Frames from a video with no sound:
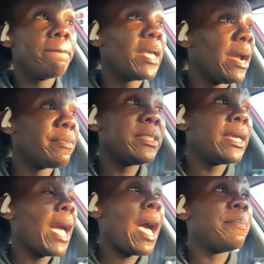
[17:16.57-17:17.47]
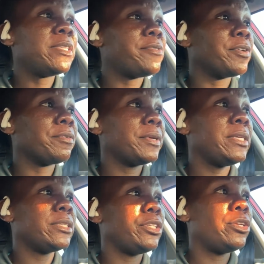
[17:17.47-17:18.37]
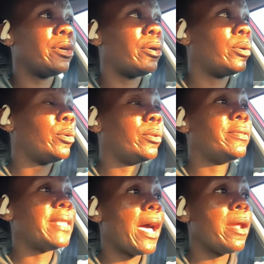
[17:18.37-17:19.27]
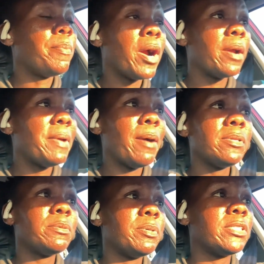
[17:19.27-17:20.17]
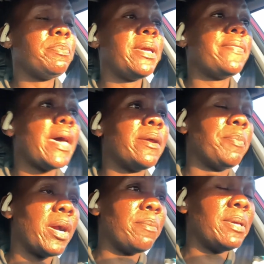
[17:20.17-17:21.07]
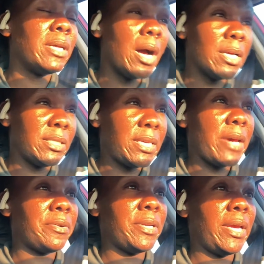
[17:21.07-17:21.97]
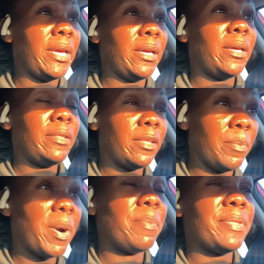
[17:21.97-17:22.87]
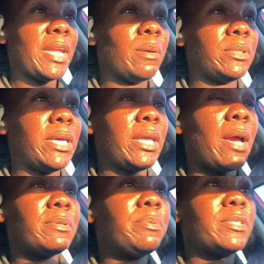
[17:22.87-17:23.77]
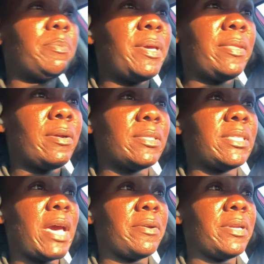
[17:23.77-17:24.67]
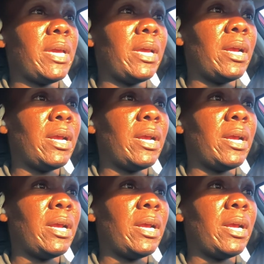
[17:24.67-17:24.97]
everything happens for a reason, you know. That apartment, I was supposed to be in that apartment on Saturday. The apartment that I was getting, I was supposed to be in there on Saturday.